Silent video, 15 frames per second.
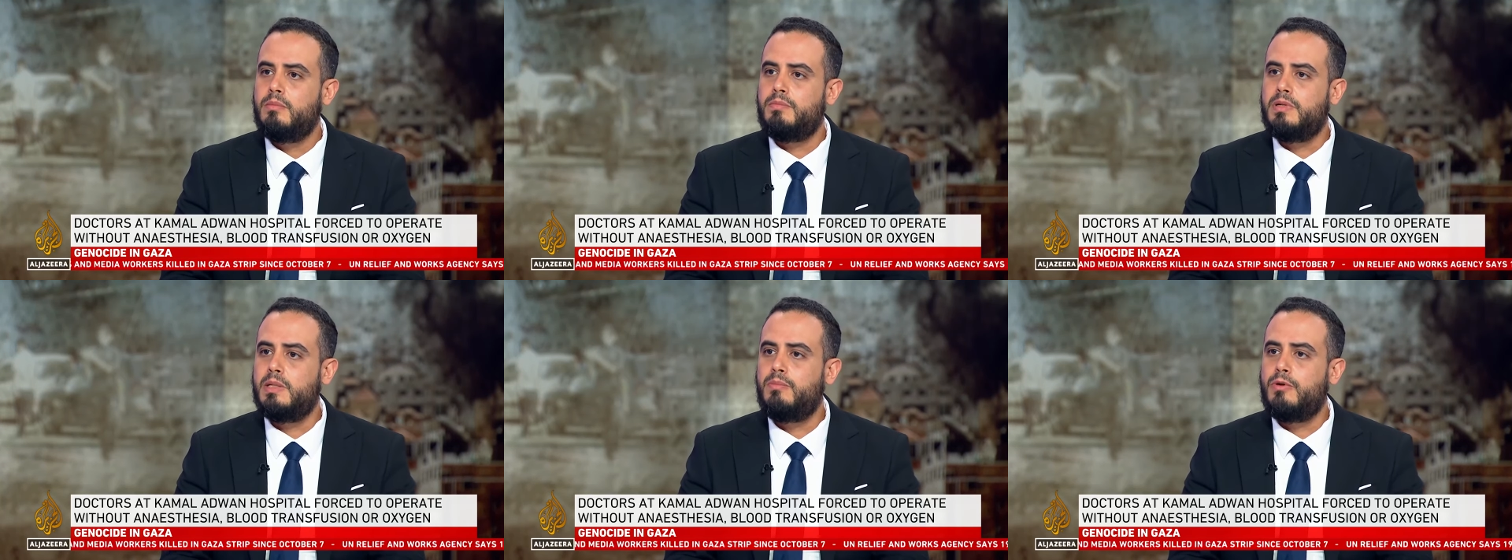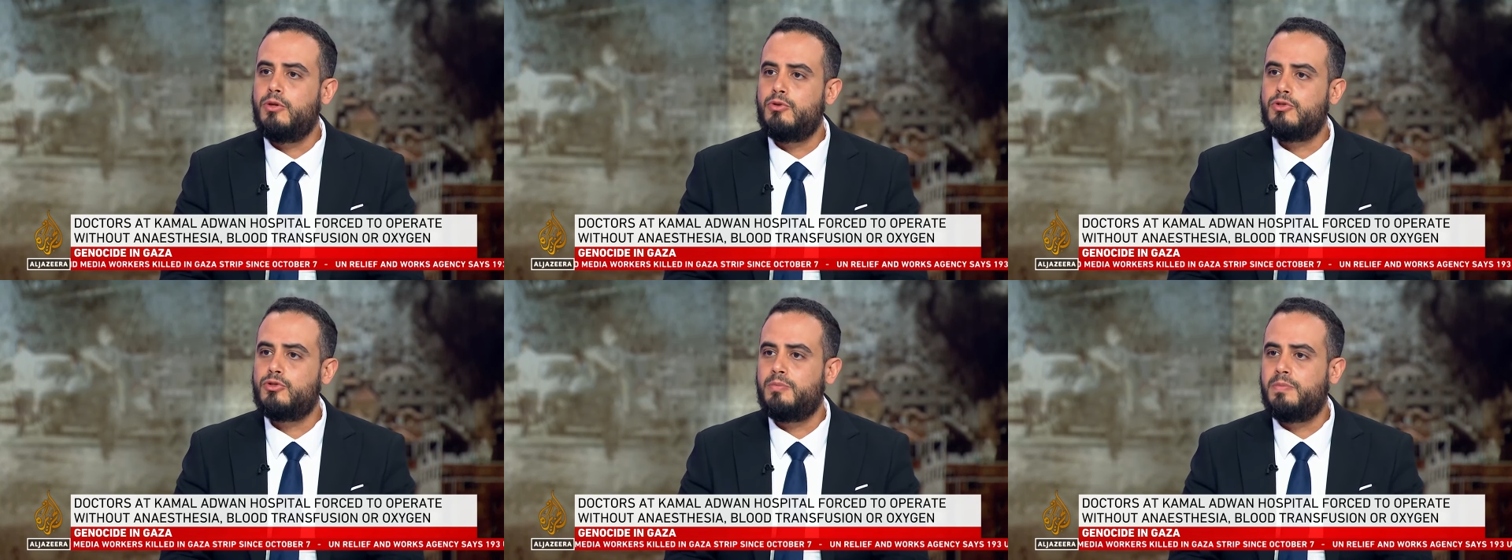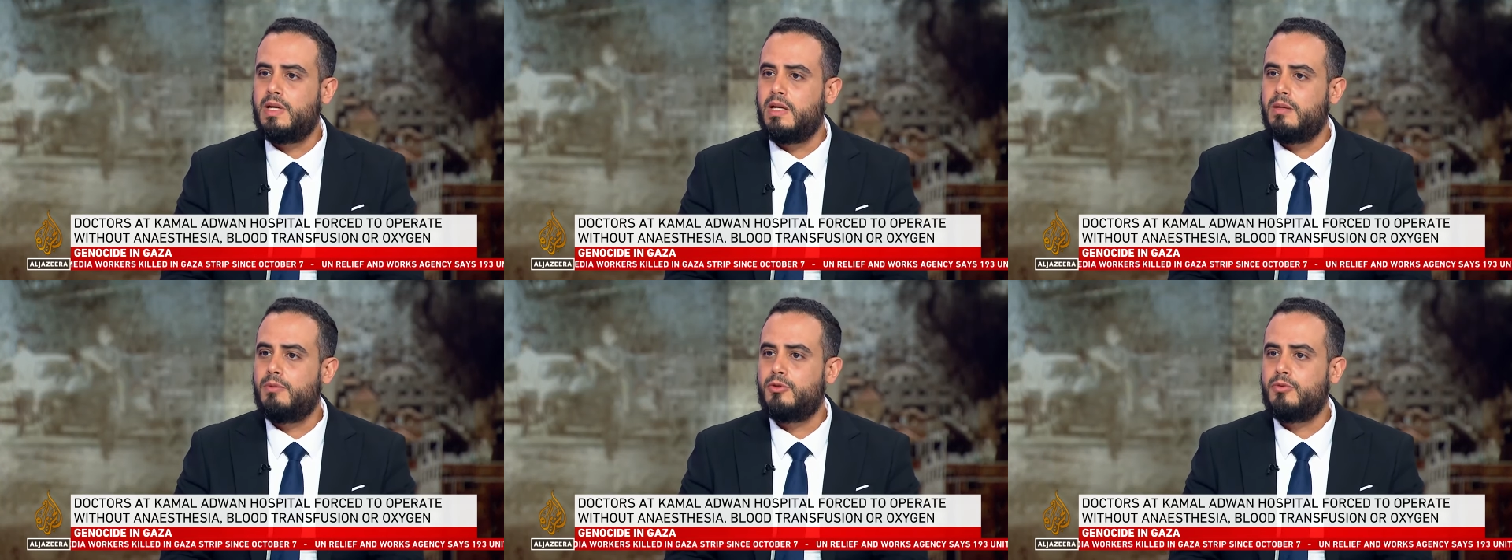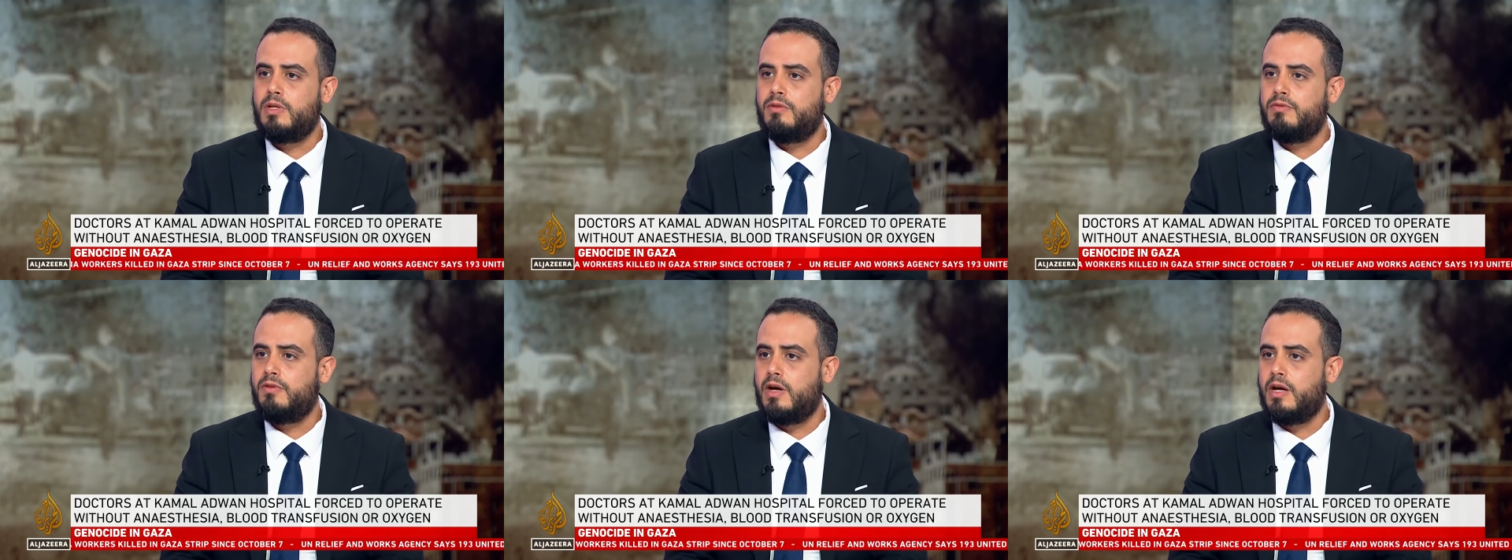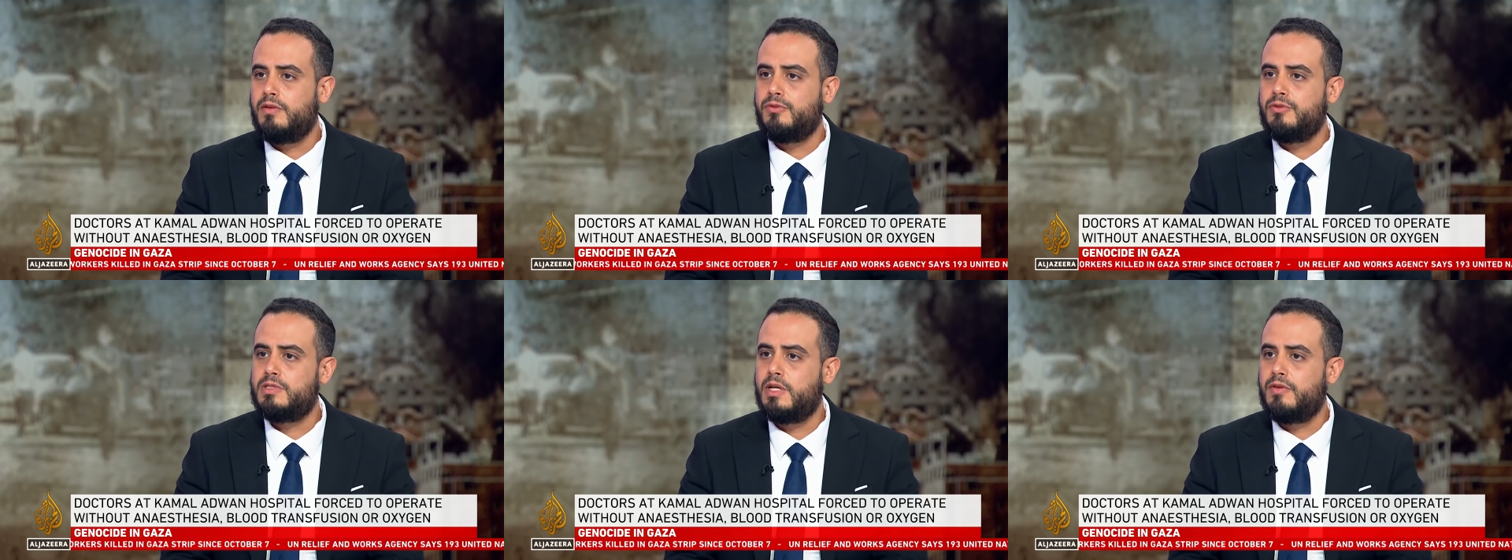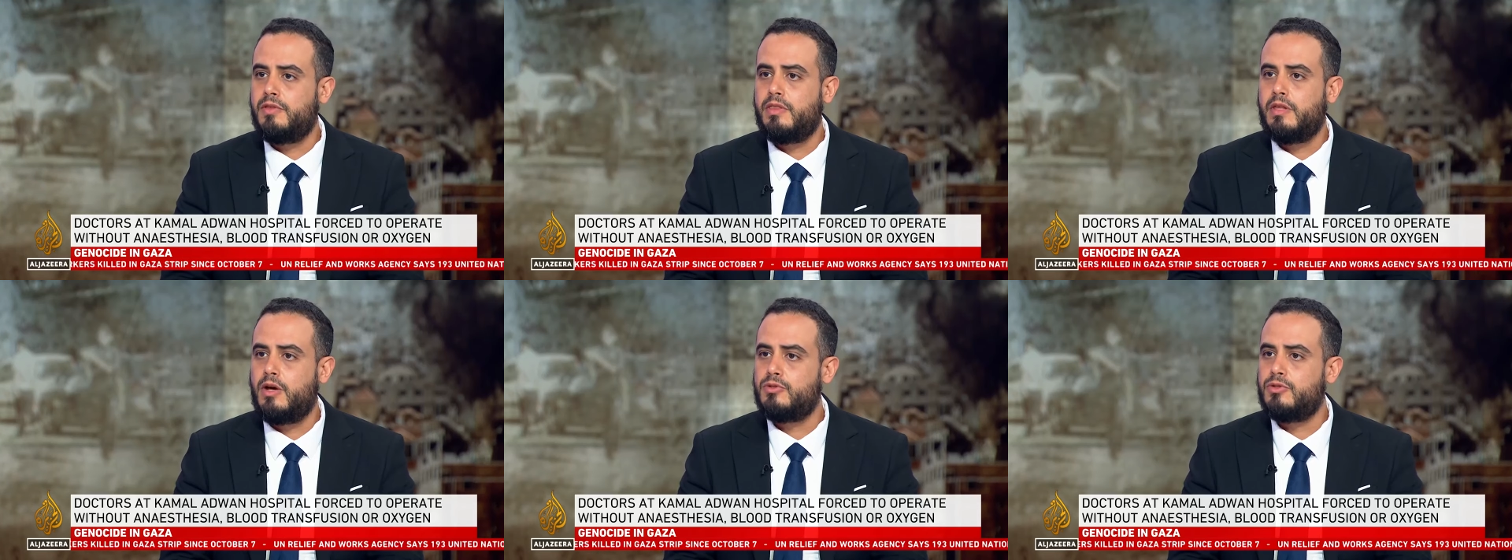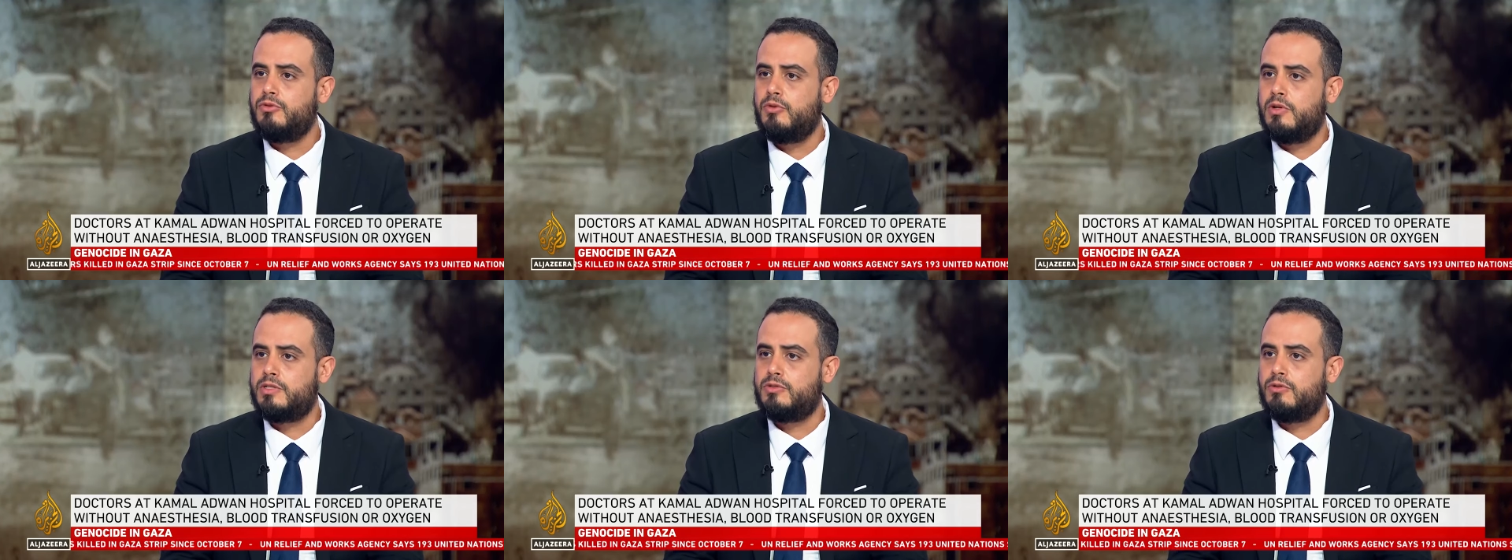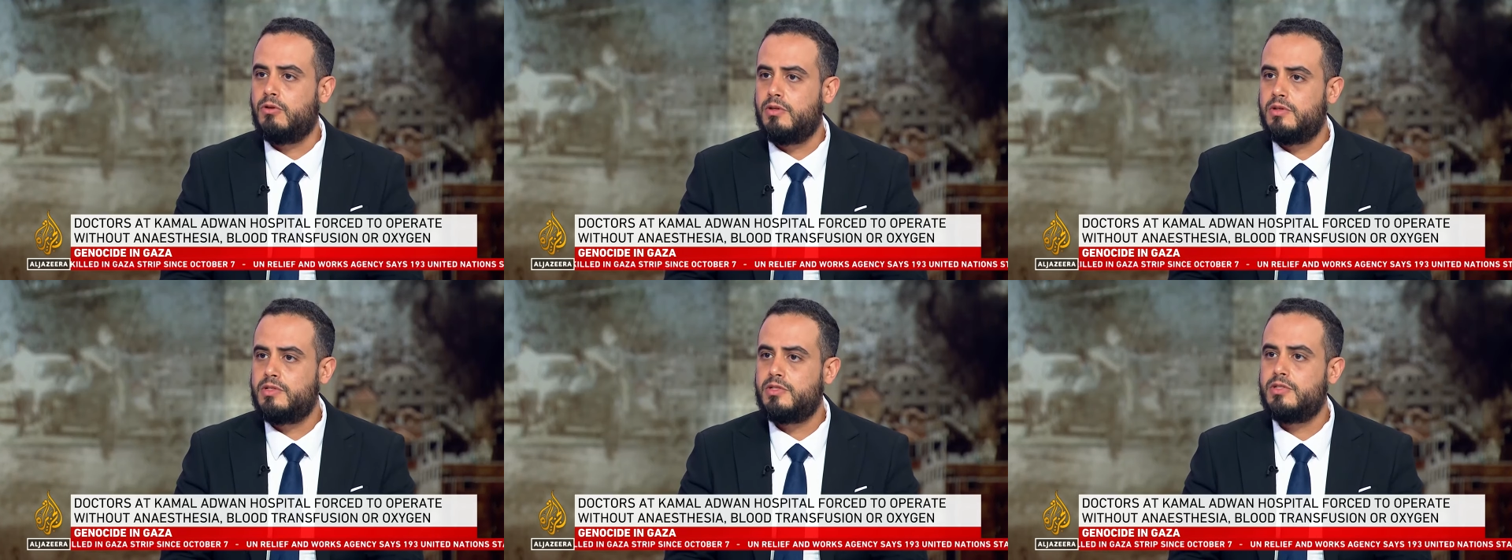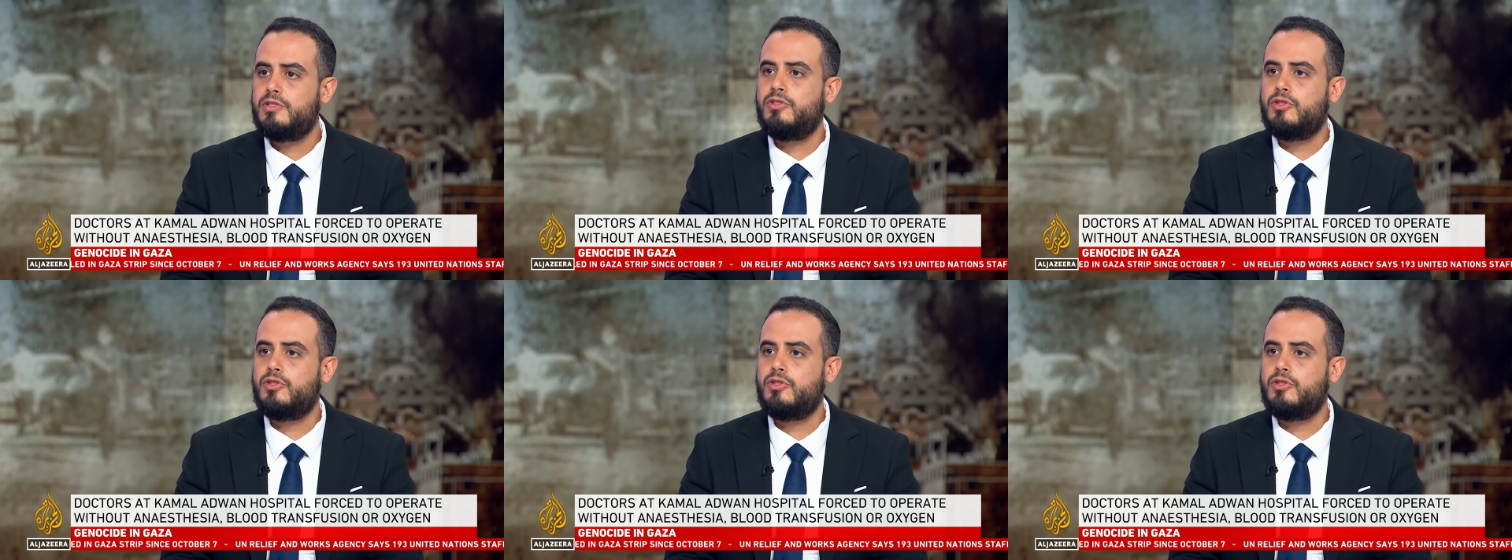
people used to pay between $5,000 to $7,000